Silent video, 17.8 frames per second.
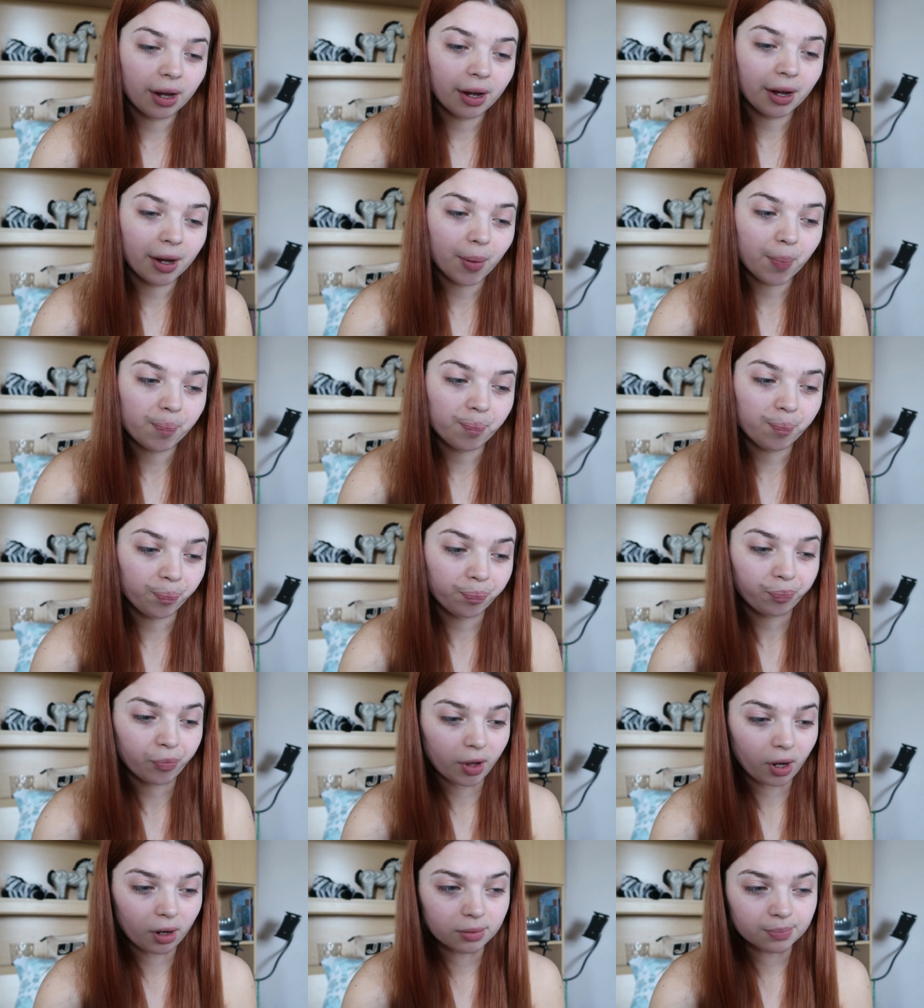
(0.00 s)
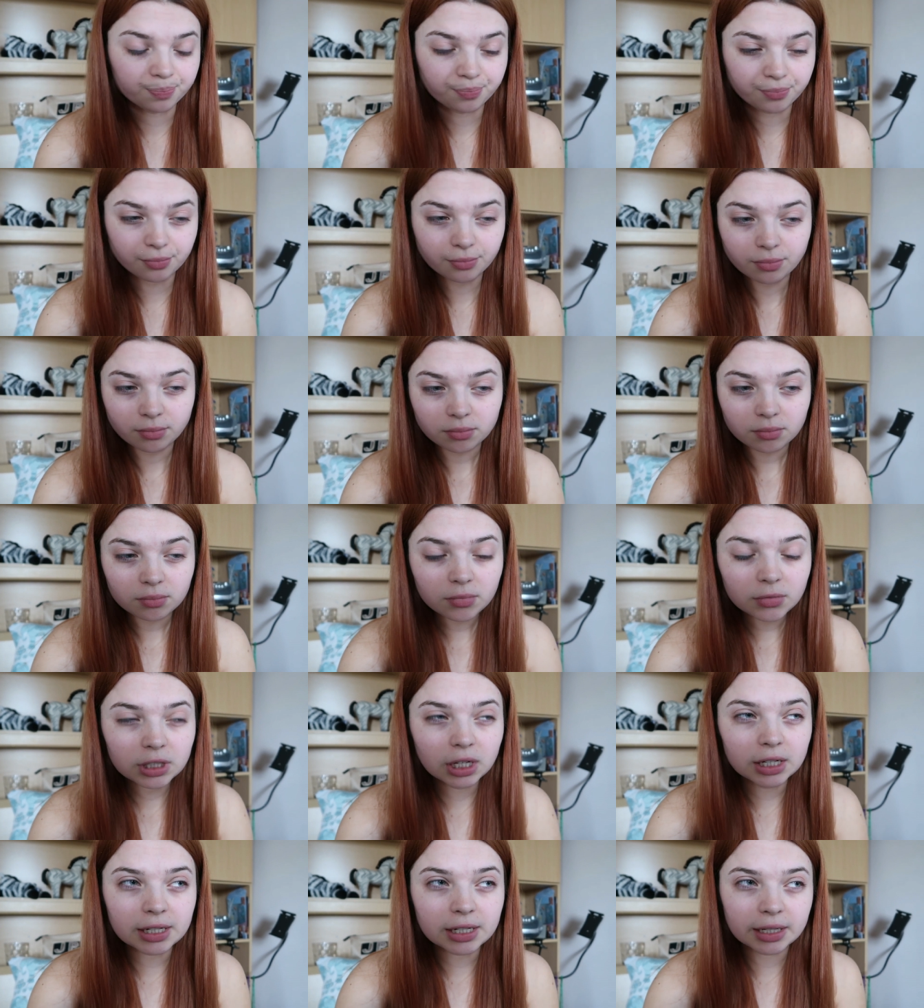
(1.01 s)

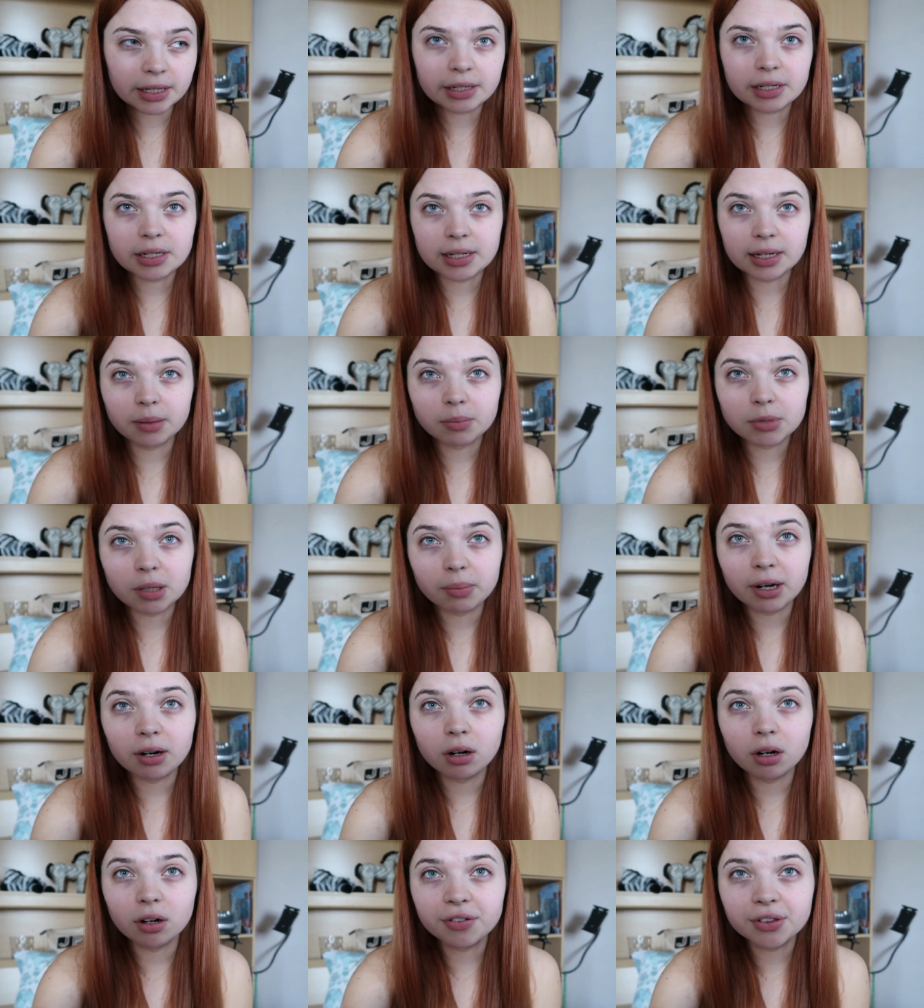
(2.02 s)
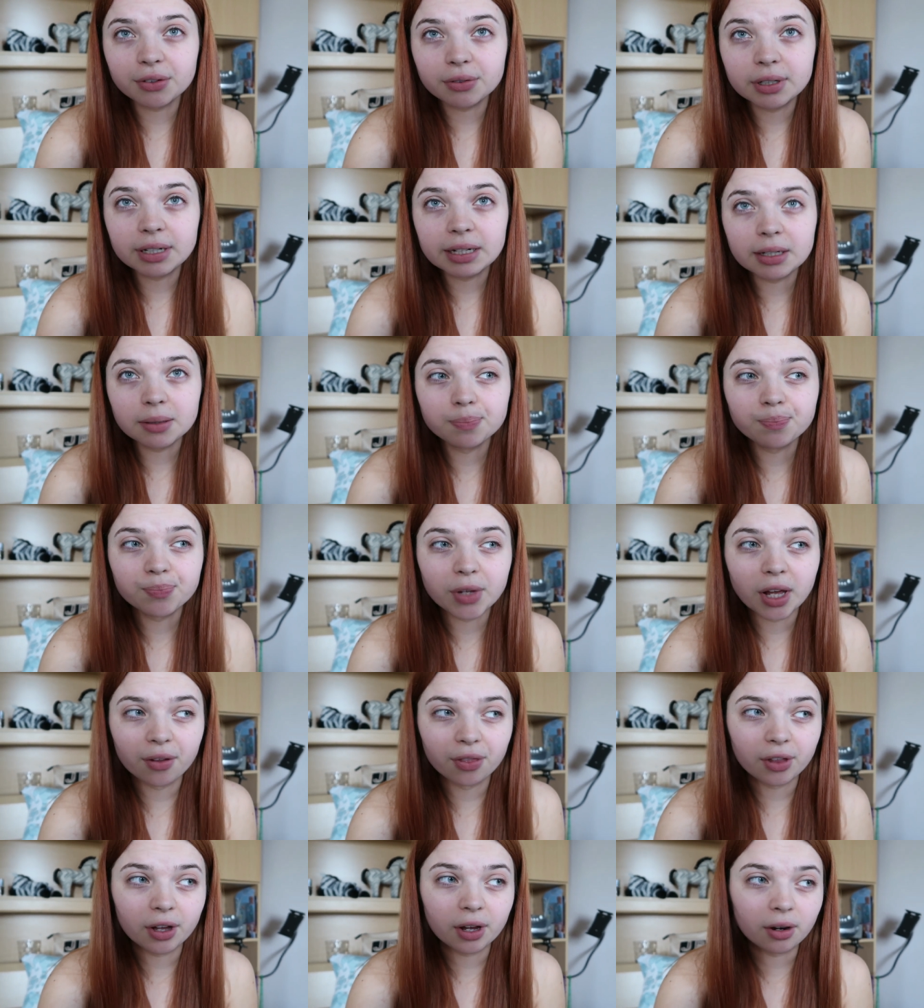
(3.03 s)
I didn't get to sleep till about 3:30,
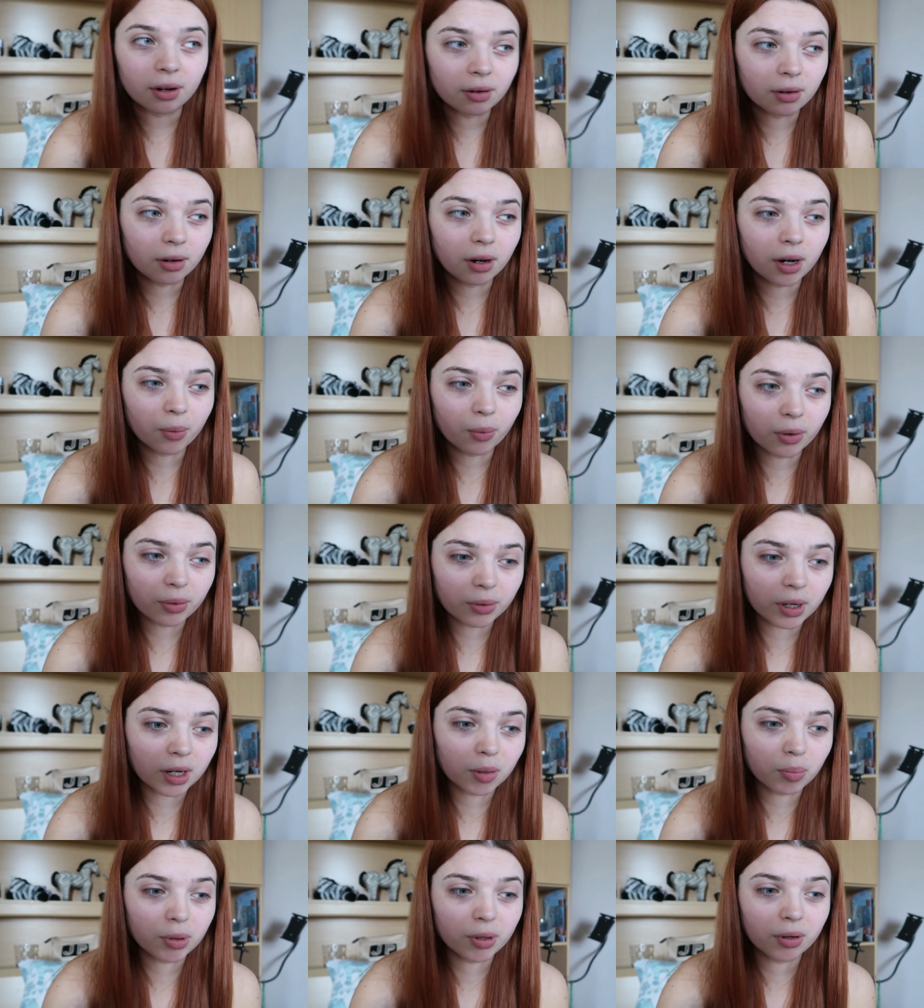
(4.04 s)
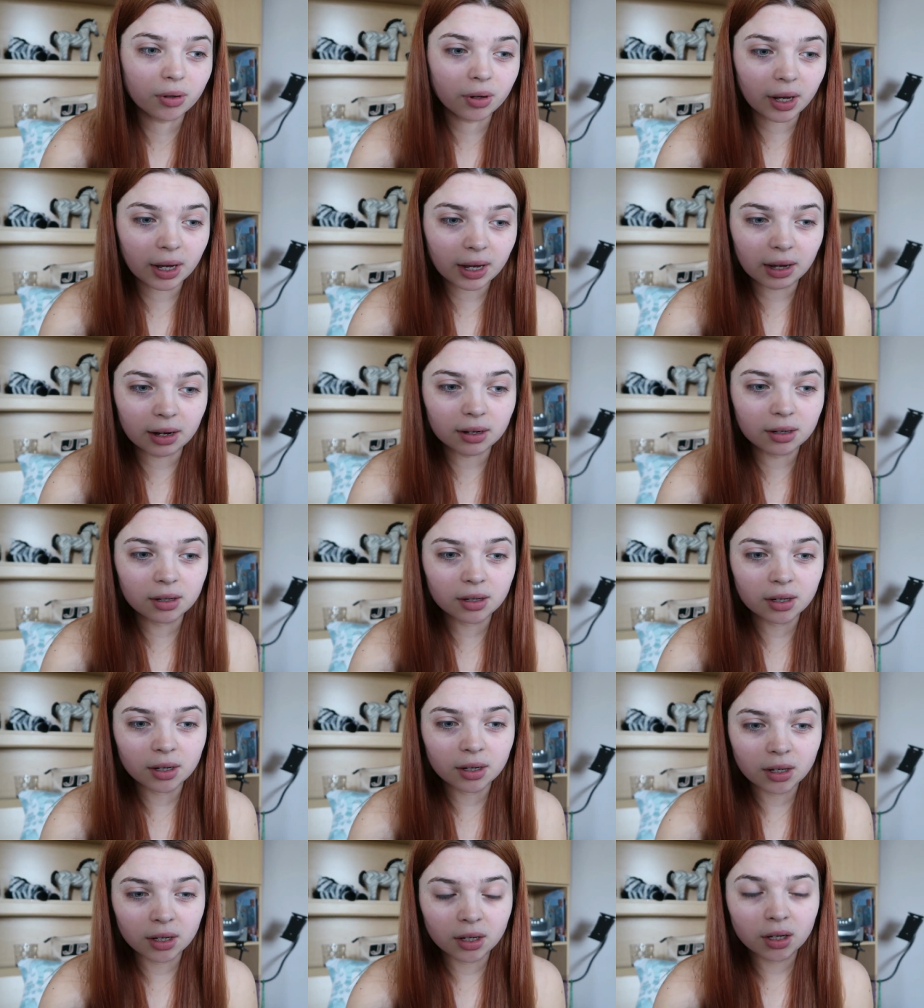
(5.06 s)
and then I woke up at
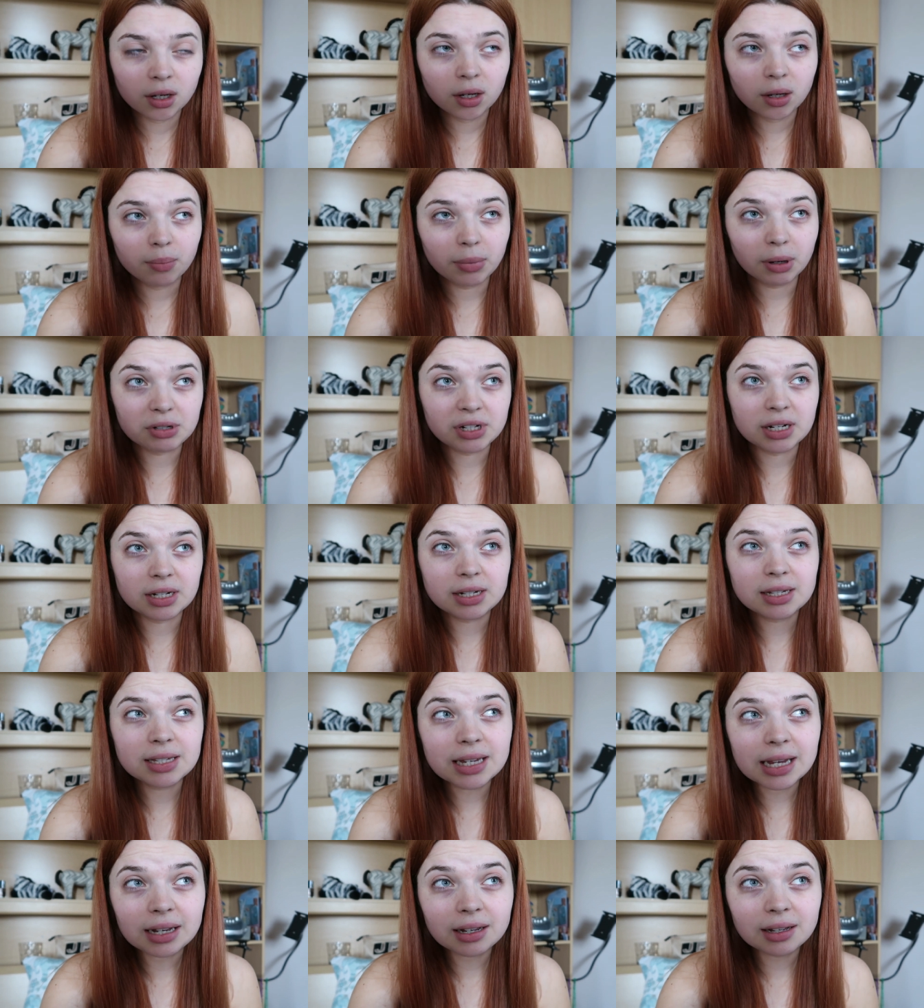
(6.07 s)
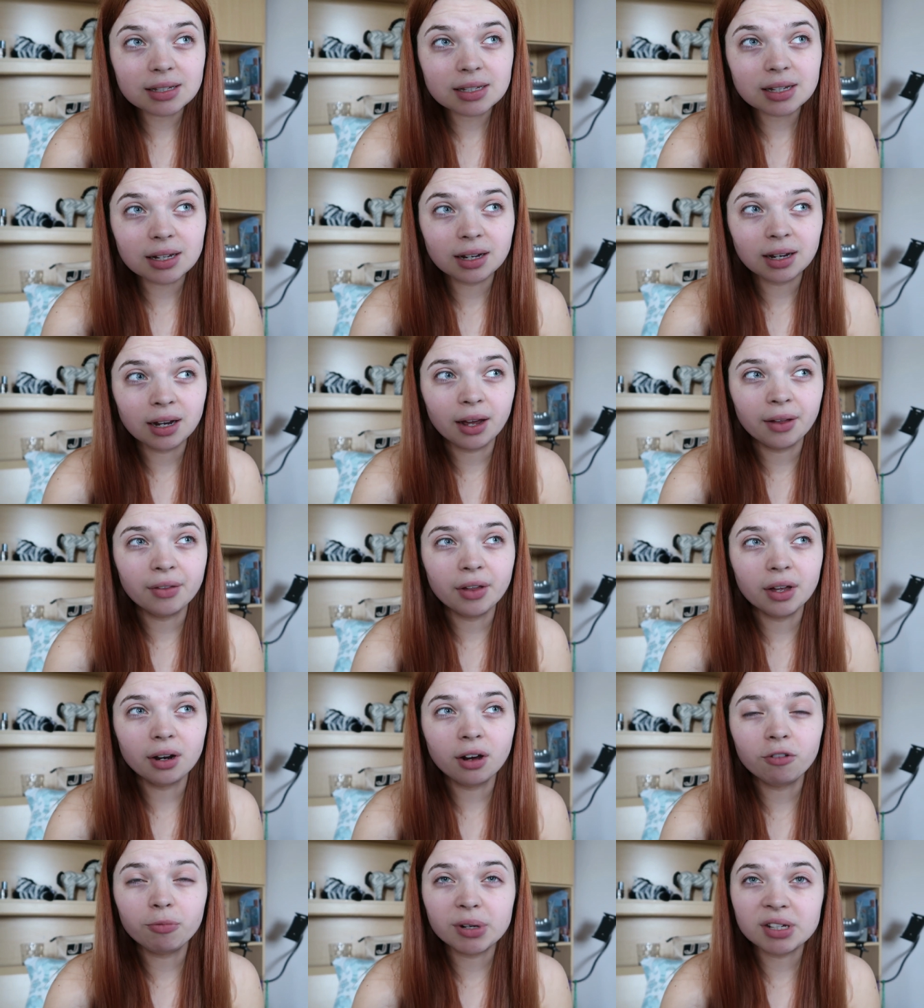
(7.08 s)
about 5:50, and
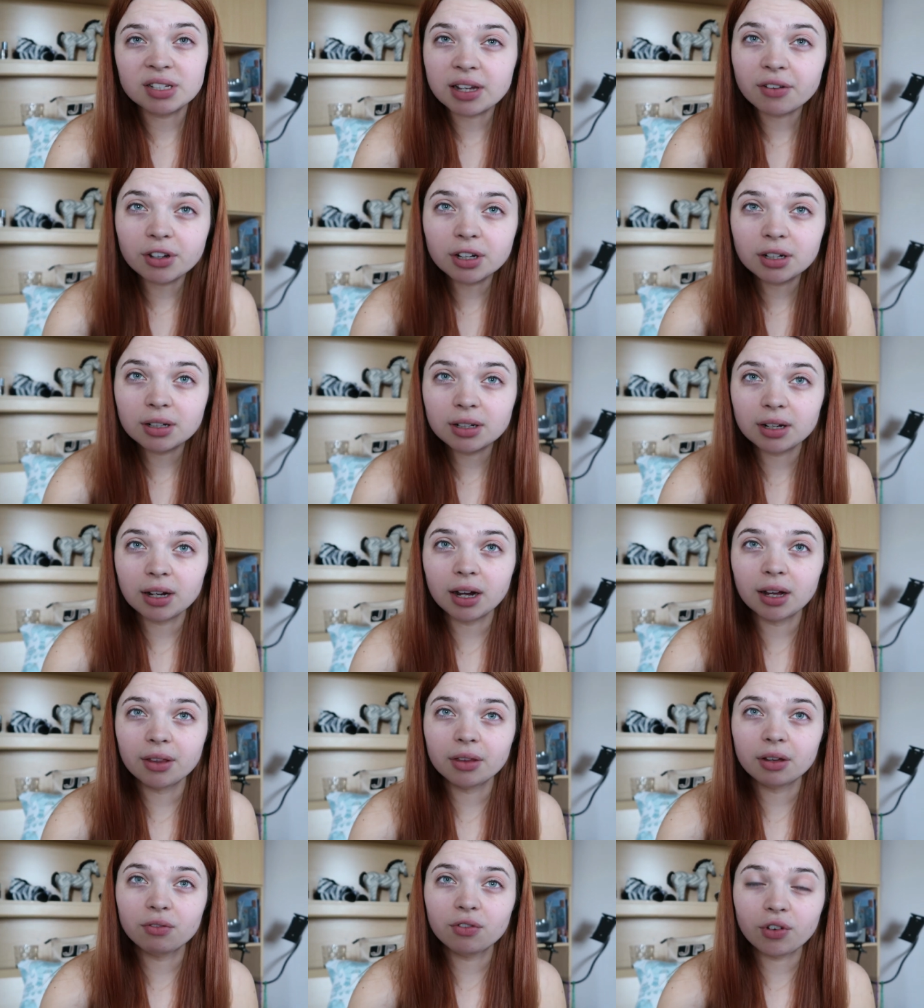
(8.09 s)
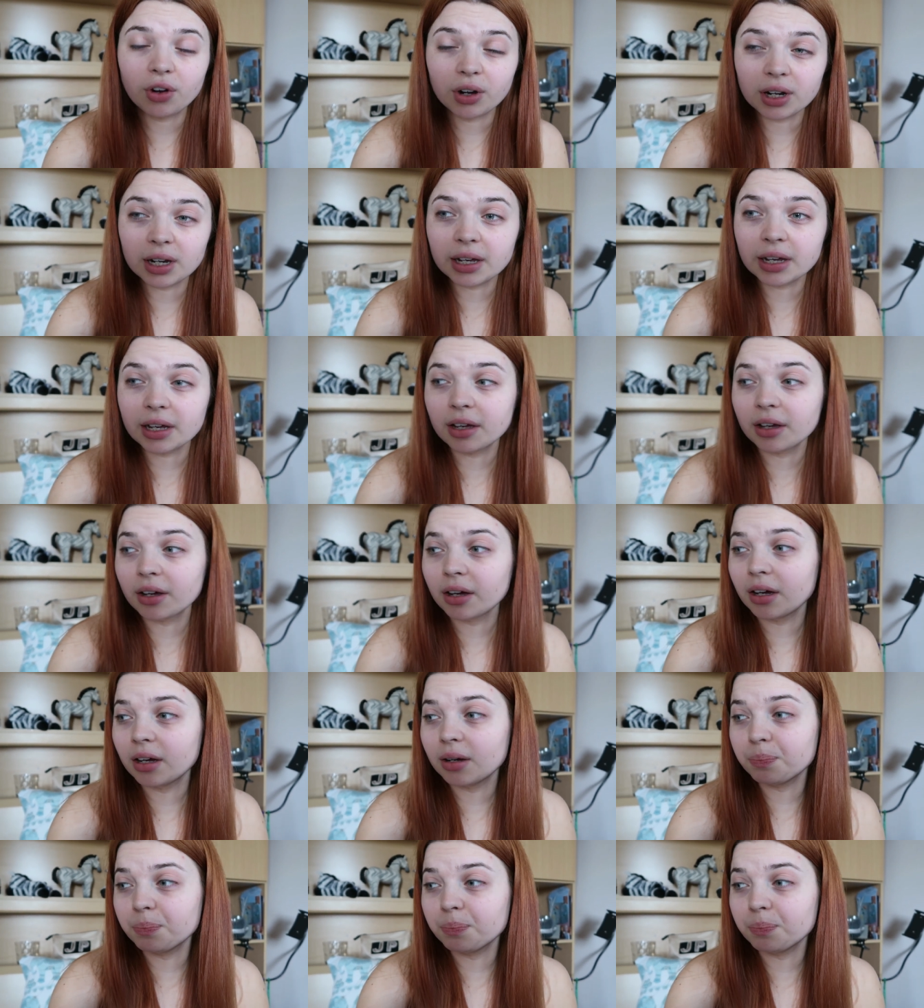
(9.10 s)
then 7:30, and then finally